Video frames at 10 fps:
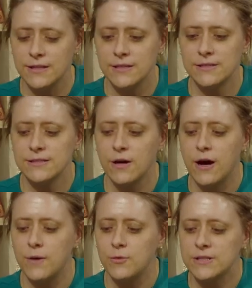is.
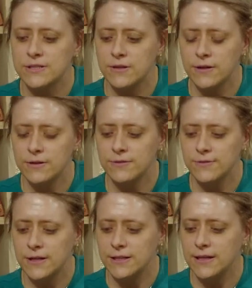We start
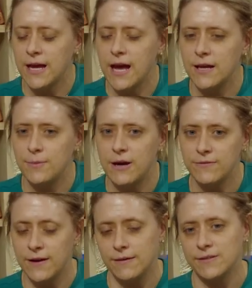funding at
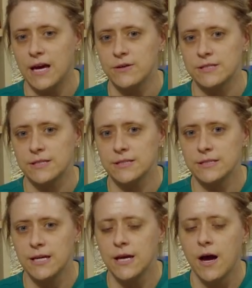about
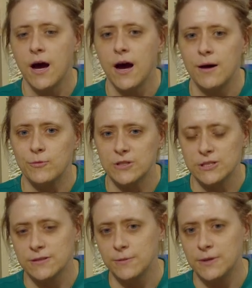5,000,
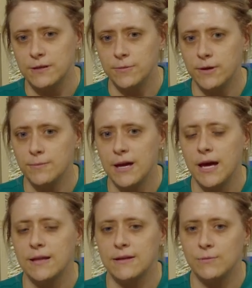which is our minimum,
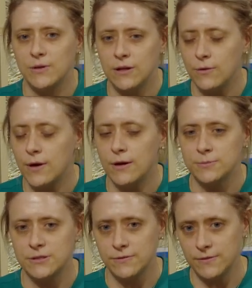and then we go
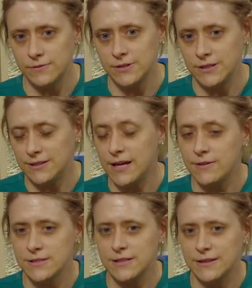up to
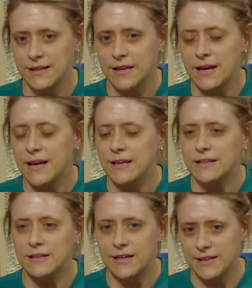50,000.
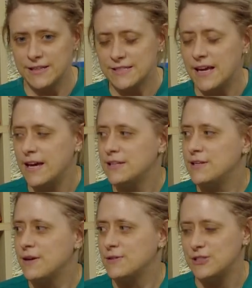And like I
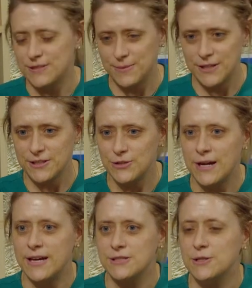said, just because you
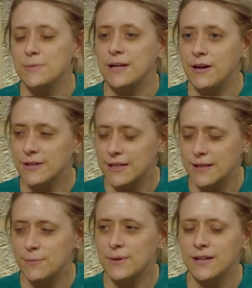ask, you may not get
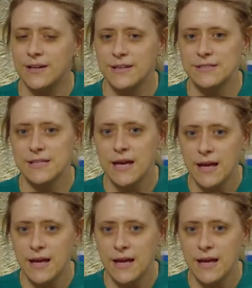it, because